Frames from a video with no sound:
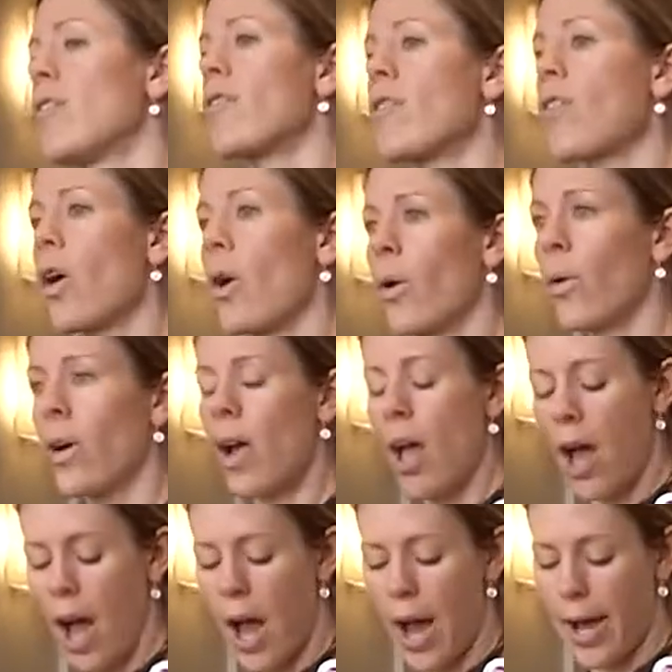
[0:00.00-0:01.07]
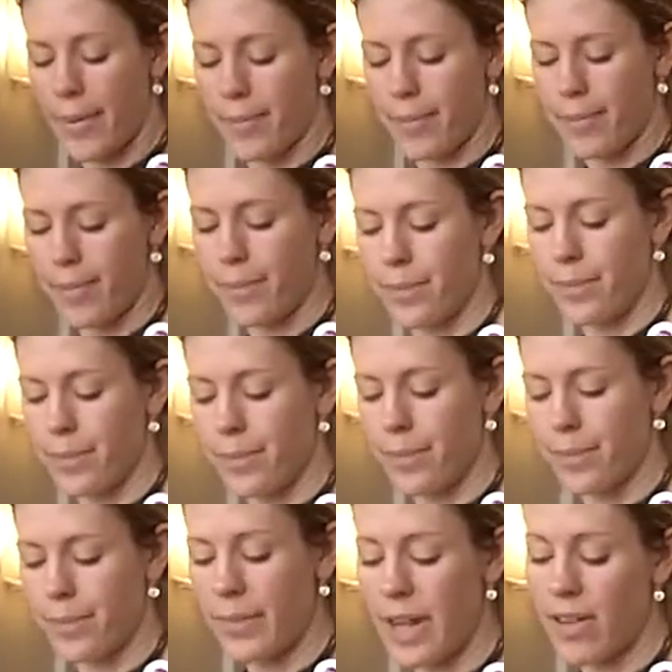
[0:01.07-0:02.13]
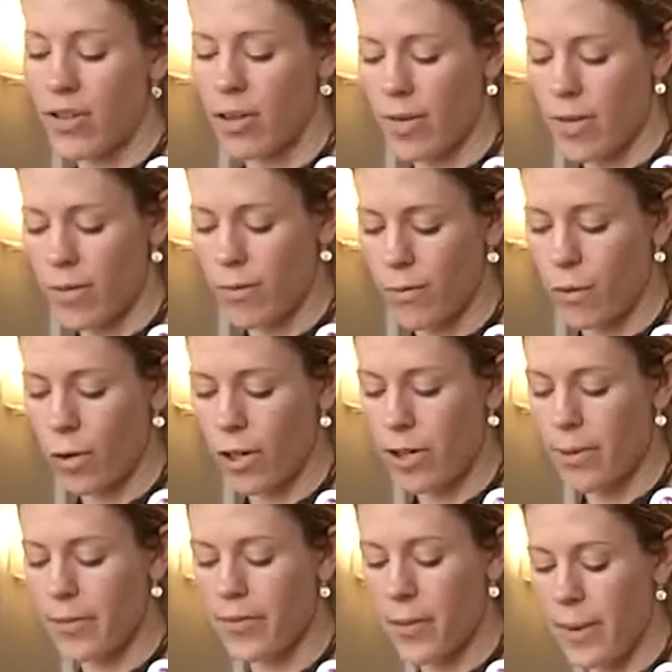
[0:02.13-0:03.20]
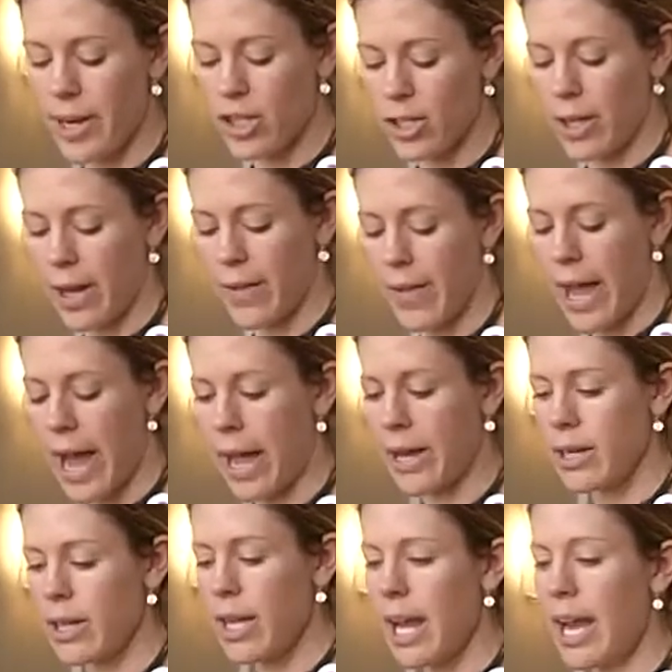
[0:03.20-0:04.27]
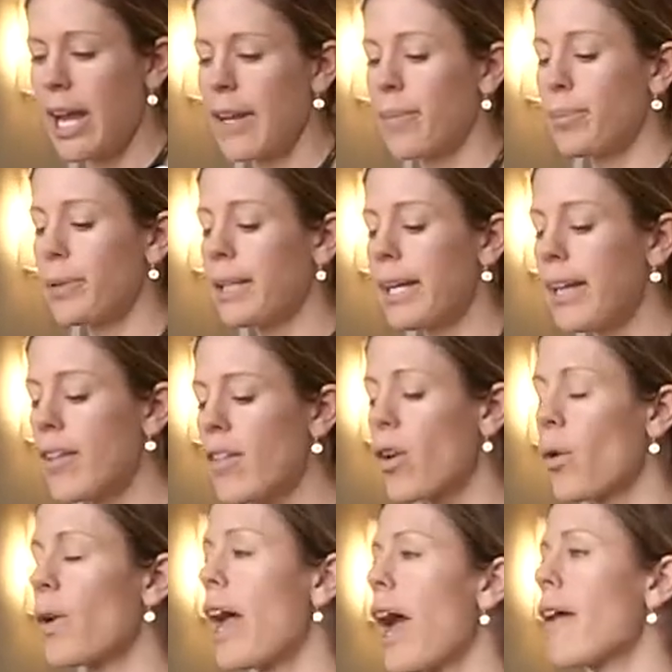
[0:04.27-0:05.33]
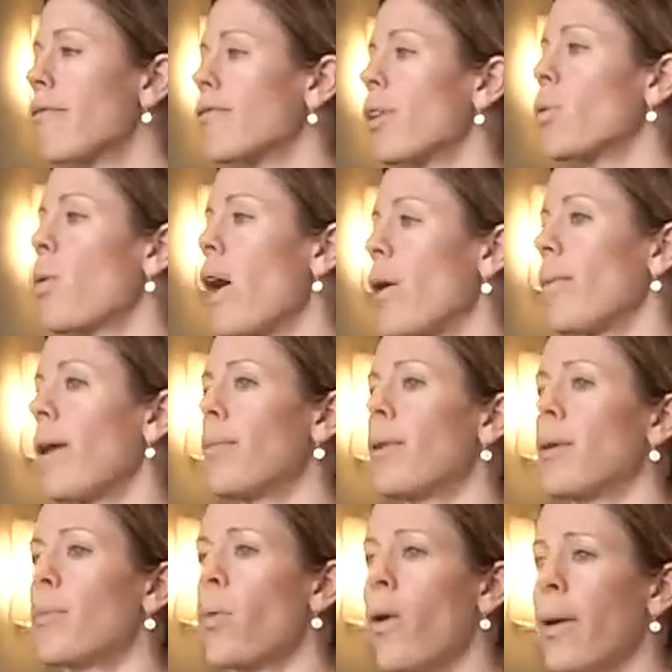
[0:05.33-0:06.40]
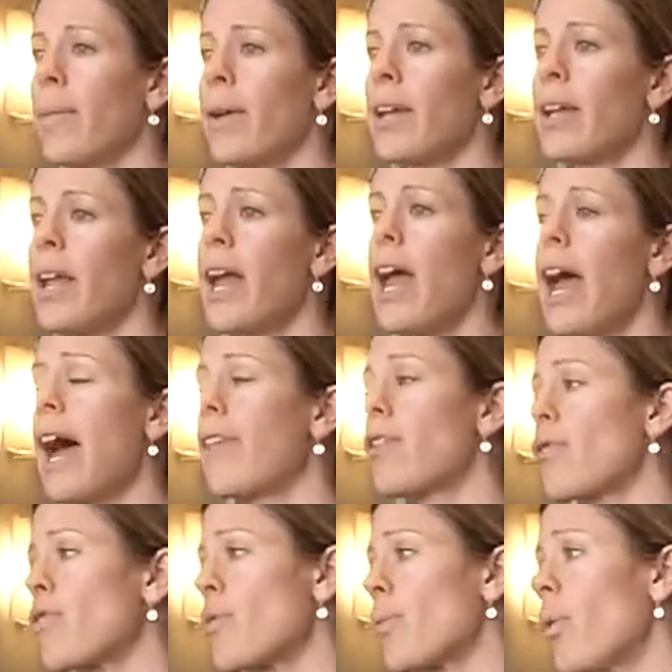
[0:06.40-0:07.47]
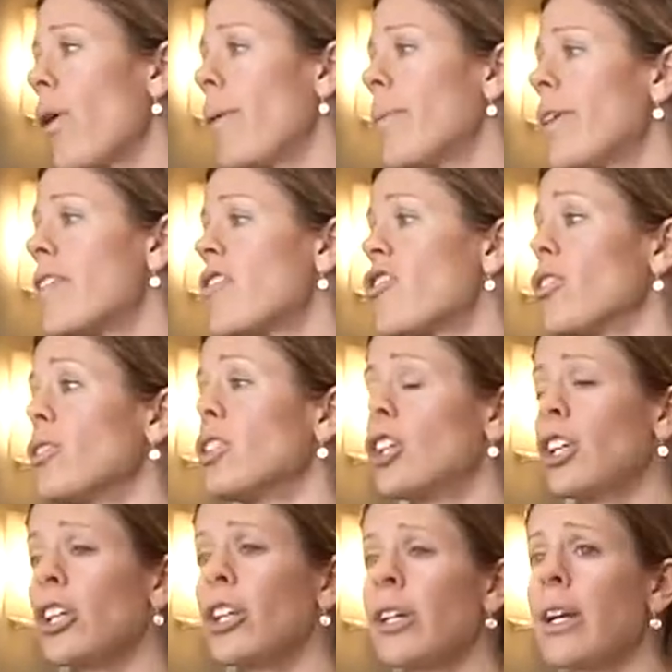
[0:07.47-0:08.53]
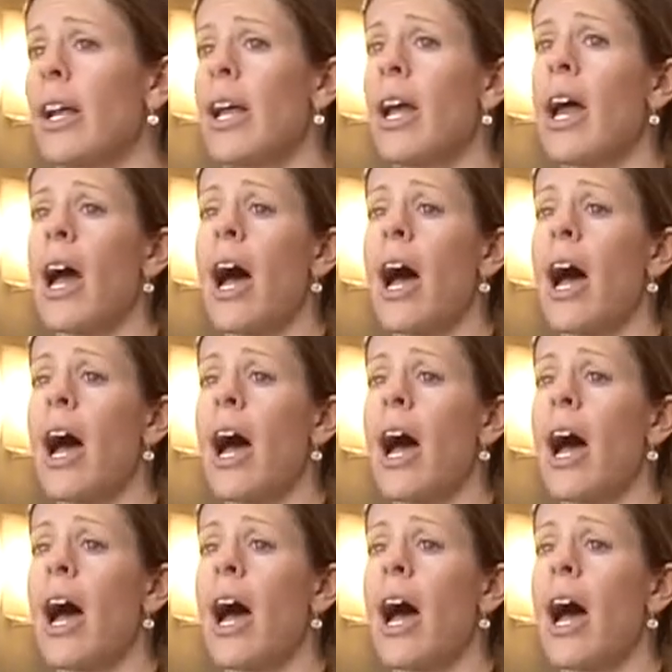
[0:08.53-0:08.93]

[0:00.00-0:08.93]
So that's just for your information on that. And please go to every well baby appointment. At those appointments you'll learn